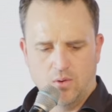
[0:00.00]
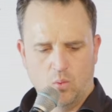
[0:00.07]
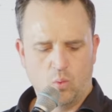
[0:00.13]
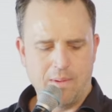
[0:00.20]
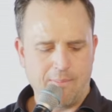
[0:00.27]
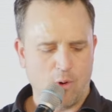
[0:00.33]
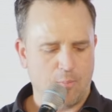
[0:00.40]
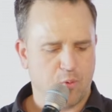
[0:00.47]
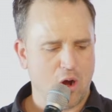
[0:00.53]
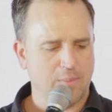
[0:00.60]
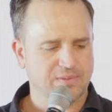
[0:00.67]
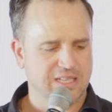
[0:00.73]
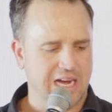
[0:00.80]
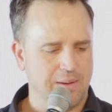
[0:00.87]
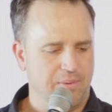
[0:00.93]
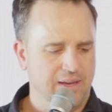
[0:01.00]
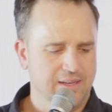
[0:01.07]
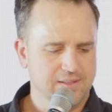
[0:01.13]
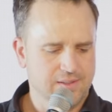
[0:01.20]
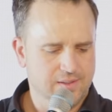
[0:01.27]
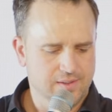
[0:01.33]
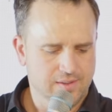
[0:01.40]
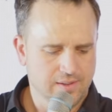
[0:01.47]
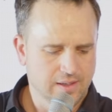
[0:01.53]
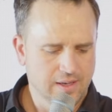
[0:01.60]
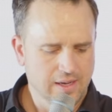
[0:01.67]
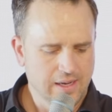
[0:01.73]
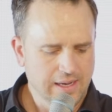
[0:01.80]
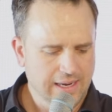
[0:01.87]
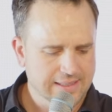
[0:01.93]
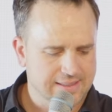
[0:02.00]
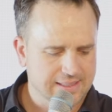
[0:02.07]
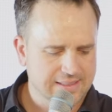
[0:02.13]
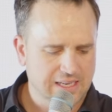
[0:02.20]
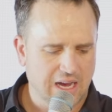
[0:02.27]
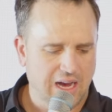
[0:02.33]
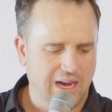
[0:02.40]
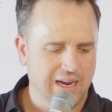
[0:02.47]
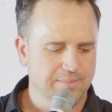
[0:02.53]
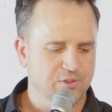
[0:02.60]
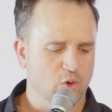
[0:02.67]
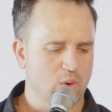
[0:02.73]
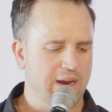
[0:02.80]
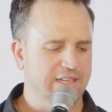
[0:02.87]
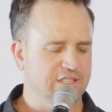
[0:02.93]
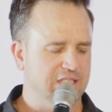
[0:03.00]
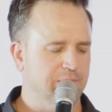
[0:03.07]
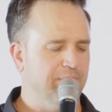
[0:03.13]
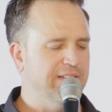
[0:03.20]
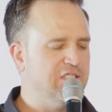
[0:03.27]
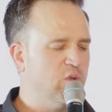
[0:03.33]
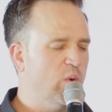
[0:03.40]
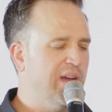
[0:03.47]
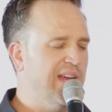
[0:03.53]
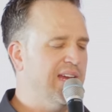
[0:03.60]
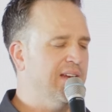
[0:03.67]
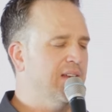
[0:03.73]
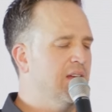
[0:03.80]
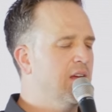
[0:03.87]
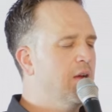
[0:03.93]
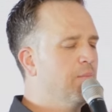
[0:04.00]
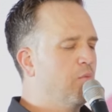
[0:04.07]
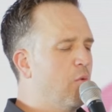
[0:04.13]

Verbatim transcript: Remember what prep time is? It's the time duration between